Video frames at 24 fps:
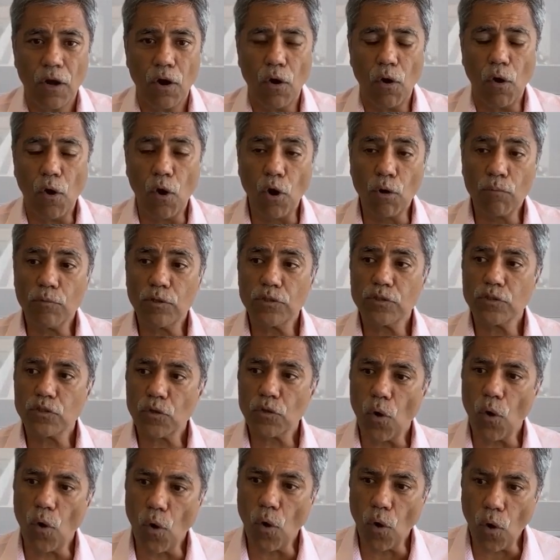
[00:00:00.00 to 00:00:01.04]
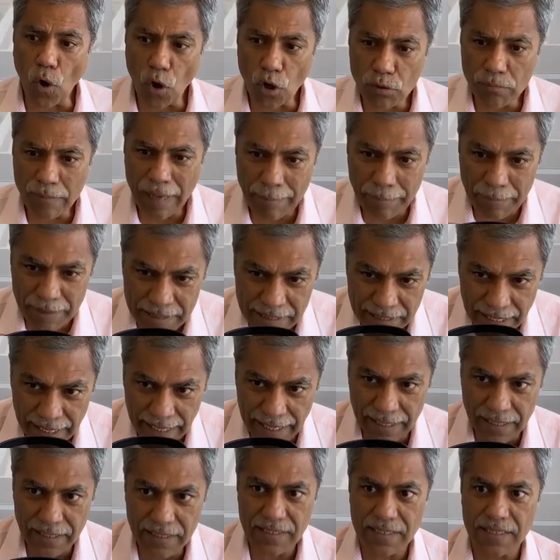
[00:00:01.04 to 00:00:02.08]
Almost all my
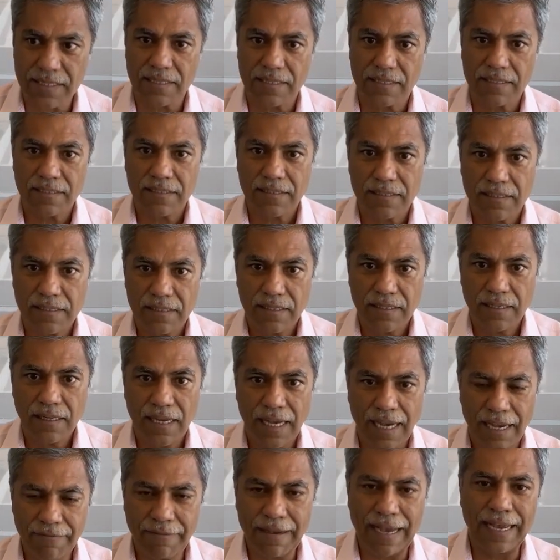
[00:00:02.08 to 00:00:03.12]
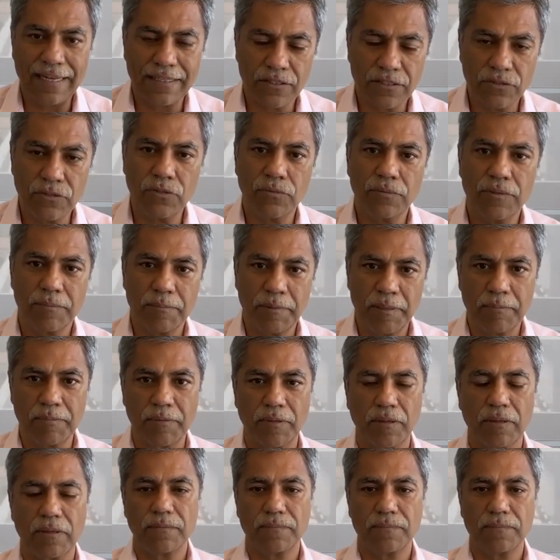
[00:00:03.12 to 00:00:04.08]
mistakes have had to do with people.